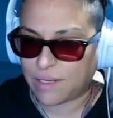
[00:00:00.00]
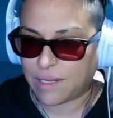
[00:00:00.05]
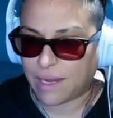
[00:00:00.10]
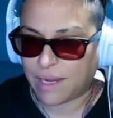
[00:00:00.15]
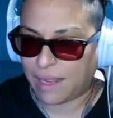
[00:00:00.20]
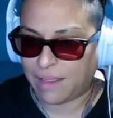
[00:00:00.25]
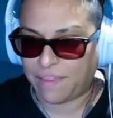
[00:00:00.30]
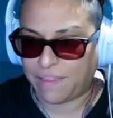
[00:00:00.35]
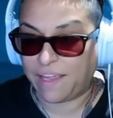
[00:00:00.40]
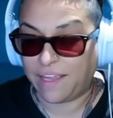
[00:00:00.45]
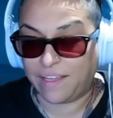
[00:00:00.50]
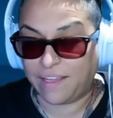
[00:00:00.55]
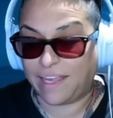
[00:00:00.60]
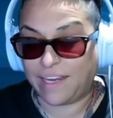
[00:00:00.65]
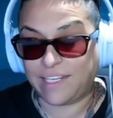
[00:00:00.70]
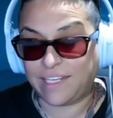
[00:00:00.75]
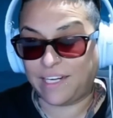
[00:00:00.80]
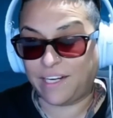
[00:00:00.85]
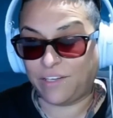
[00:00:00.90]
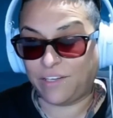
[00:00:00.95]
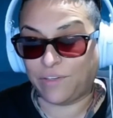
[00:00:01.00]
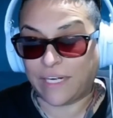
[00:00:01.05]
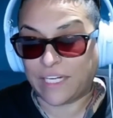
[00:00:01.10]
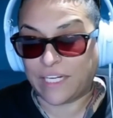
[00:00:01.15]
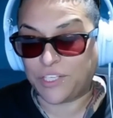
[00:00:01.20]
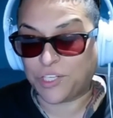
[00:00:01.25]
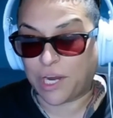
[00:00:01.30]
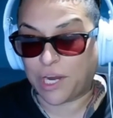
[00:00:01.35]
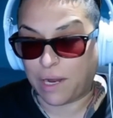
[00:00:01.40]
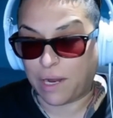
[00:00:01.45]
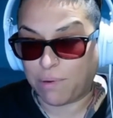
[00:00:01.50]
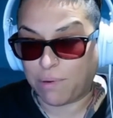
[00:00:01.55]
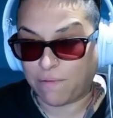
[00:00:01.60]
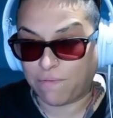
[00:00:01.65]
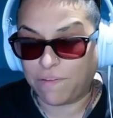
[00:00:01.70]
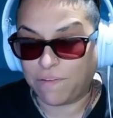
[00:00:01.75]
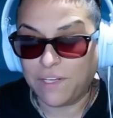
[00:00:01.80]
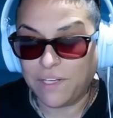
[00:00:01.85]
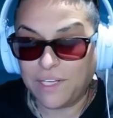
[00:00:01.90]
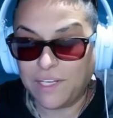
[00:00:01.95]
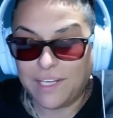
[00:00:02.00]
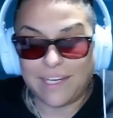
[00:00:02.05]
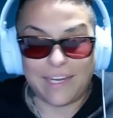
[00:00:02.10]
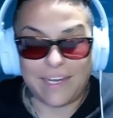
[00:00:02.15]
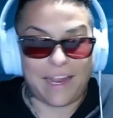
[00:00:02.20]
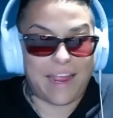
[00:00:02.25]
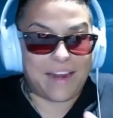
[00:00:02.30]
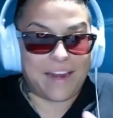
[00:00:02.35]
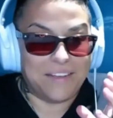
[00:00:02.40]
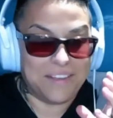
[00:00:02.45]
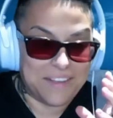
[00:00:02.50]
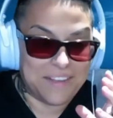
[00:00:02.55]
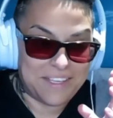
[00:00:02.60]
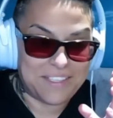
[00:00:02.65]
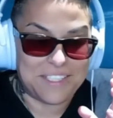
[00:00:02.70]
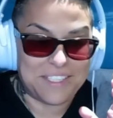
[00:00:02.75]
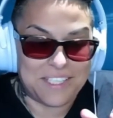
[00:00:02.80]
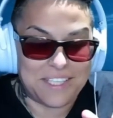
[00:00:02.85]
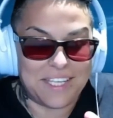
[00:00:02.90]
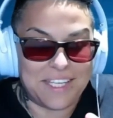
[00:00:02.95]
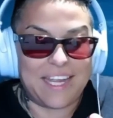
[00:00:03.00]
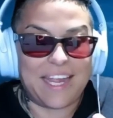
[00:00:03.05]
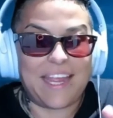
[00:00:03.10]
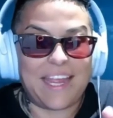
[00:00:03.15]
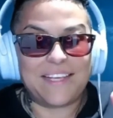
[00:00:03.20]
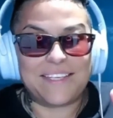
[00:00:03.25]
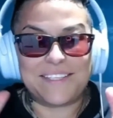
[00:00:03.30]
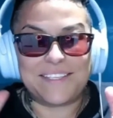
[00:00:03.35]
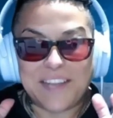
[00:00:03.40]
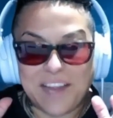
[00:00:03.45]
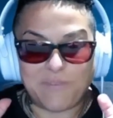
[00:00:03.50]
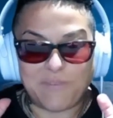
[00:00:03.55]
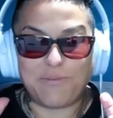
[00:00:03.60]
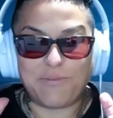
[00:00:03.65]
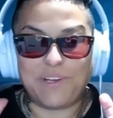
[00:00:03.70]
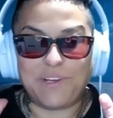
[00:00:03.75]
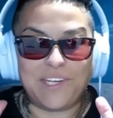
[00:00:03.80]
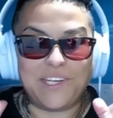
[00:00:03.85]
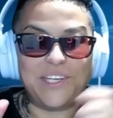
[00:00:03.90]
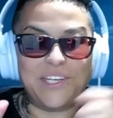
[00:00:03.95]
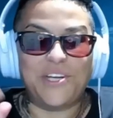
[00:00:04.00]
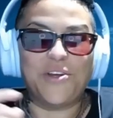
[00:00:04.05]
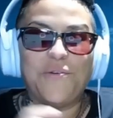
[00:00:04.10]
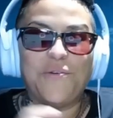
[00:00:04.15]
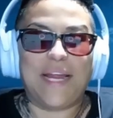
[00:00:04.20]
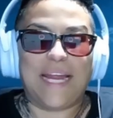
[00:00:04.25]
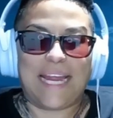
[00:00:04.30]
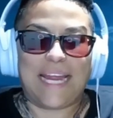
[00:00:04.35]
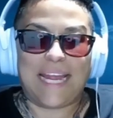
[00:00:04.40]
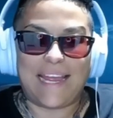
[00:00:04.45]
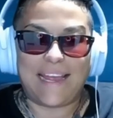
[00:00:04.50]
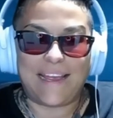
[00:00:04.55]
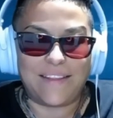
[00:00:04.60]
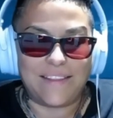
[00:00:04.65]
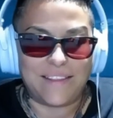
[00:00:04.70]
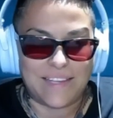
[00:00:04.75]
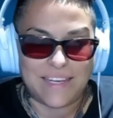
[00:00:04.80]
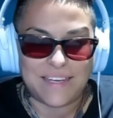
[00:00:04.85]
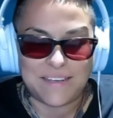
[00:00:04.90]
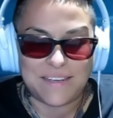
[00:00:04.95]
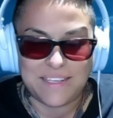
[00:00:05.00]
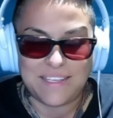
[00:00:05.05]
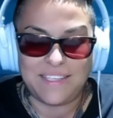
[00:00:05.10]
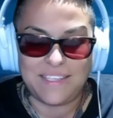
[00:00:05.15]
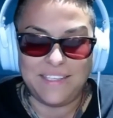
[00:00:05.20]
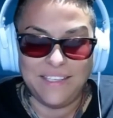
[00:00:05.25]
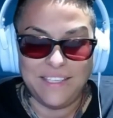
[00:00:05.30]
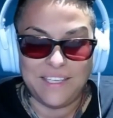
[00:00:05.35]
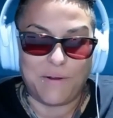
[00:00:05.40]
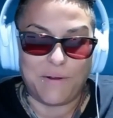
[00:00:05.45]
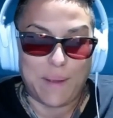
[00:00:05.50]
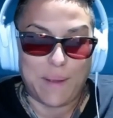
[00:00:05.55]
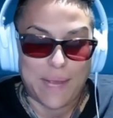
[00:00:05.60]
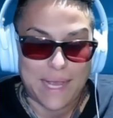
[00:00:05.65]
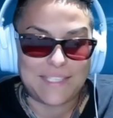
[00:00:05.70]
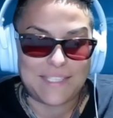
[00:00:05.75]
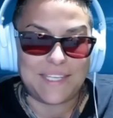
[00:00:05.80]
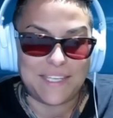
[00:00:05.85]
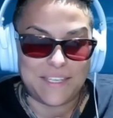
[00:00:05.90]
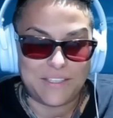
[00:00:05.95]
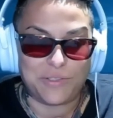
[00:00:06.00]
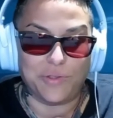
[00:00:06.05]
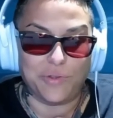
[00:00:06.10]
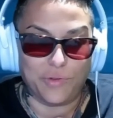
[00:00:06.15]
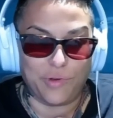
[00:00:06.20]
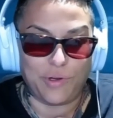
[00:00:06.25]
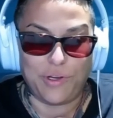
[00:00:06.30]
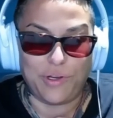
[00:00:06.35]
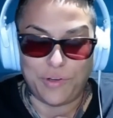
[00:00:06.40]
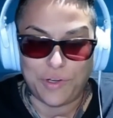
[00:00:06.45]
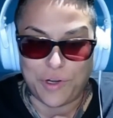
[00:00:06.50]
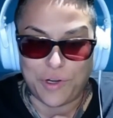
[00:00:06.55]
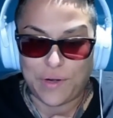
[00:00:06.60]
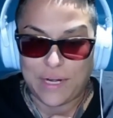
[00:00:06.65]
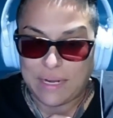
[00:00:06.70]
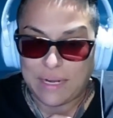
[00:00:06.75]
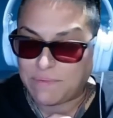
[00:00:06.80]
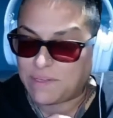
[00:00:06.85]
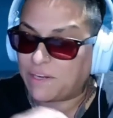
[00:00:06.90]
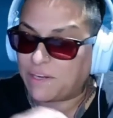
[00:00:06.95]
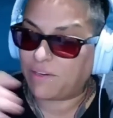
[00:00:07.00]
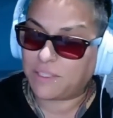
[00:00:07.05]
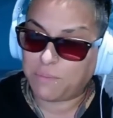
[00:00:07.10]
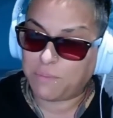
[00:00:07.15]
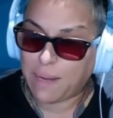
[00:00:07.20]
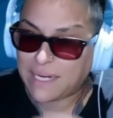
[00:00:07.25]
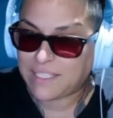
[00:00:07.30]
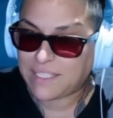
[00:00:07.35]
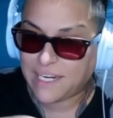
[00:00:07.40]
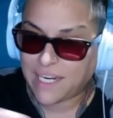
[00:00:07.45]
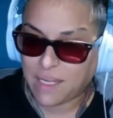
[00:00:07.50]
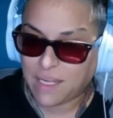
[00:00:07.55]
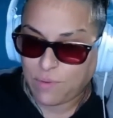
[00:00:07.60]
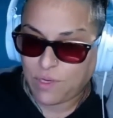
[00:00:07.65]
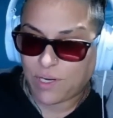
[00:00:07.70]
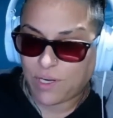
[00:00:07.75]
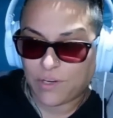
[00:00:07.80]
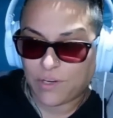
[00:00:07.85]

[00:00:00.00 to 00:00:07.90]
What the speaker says: I think they did a great job of analyzing the case, not really knowing it, and then passing it to a lawyer, and him telling us, Mike, give me your